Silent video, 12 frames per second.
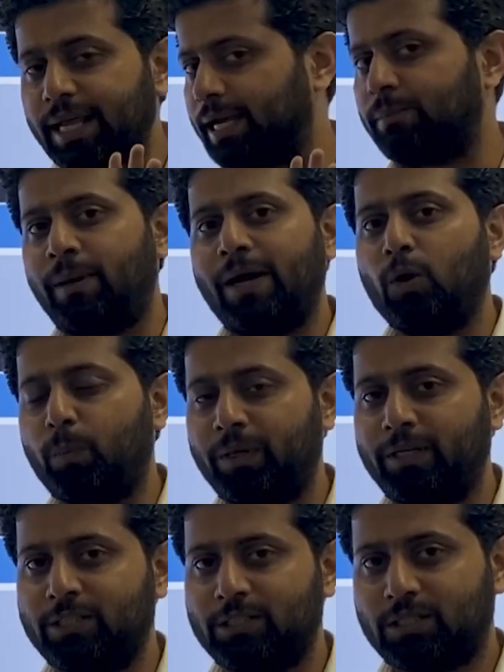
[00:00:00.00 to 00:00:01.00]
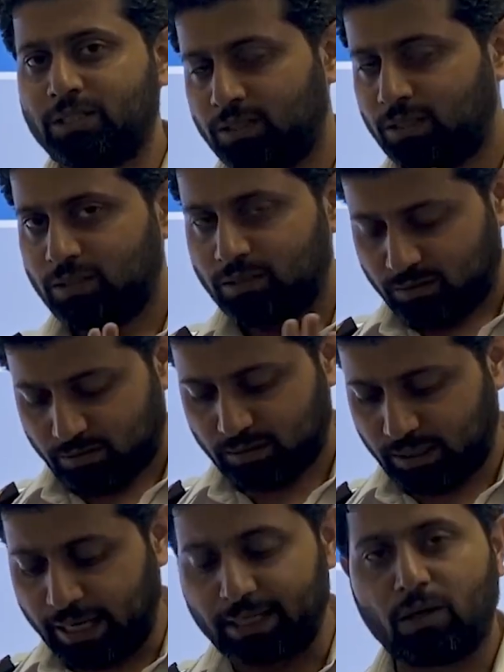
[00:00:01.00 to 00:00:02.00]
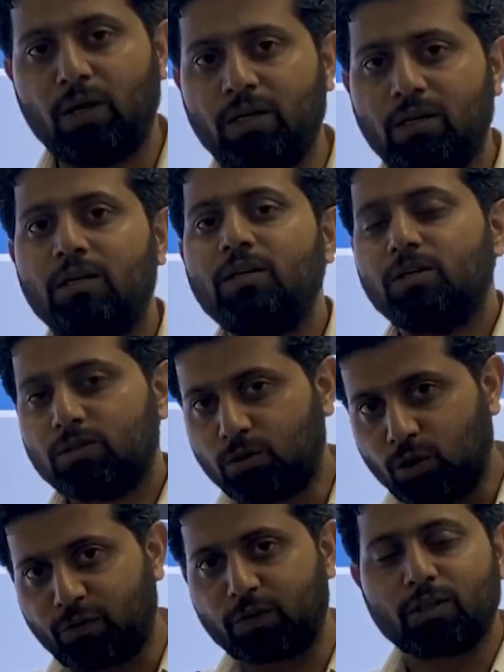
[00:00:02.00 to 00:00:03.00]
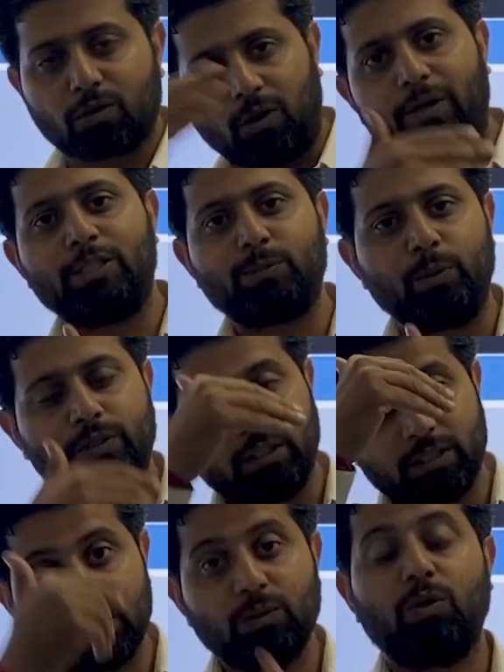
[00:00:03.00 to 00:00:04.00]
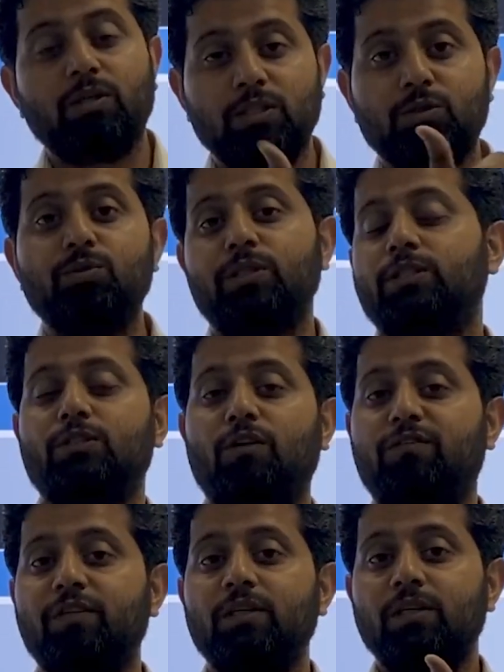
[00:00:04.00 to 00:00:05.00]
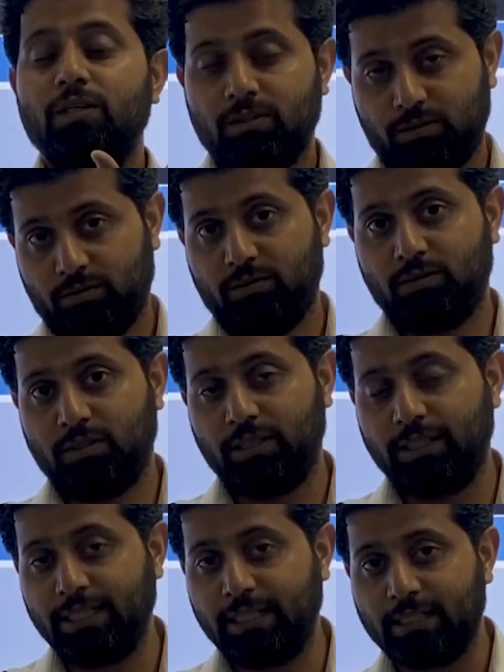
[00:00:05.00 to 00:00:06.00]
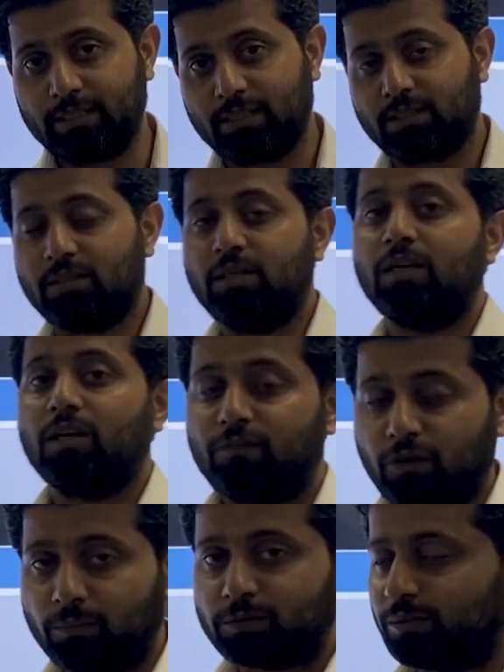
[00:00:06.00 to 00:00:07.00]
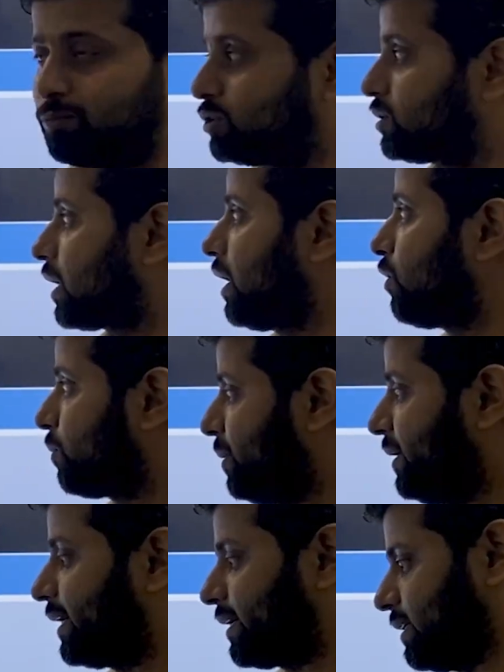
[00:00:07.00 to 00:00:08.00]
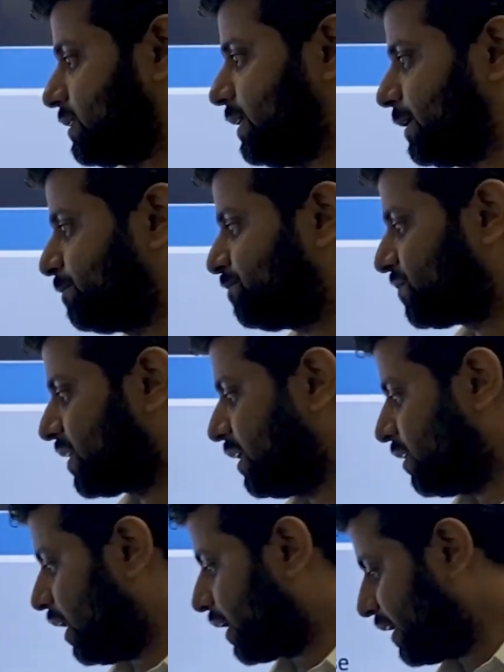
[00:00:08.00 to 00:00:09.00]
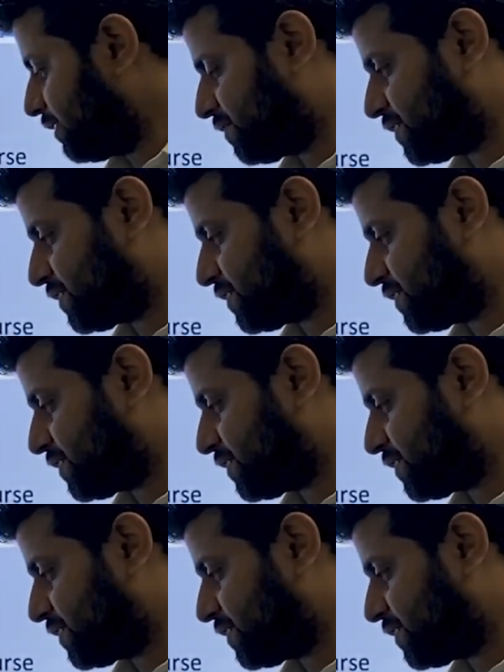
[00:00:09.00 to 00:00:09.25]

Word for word: take my opinions at all. Go for the college portal and see what the students of uh, DNS from Samudra or BTech are saying. Again,